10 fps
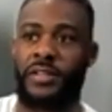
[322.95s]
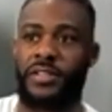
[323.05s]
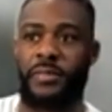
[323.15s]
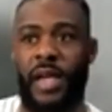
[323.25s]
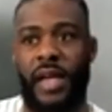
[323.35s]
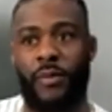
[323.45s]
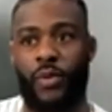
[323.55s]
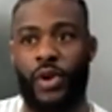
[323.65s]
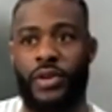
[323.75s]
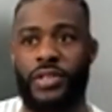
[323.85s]
I was like,
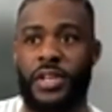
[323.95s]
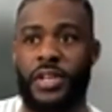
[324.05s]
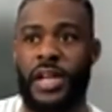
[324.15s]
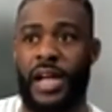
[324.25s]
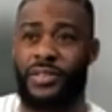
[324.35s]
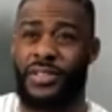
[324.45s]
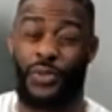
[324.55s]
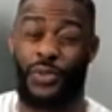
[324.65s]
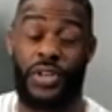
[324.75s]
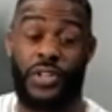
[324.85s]
at worst, I was
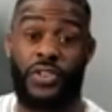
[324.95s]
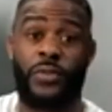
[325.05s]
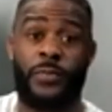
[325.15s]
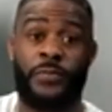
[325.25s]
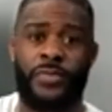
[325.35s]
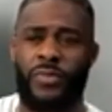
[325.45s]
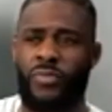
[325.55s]
like three to two.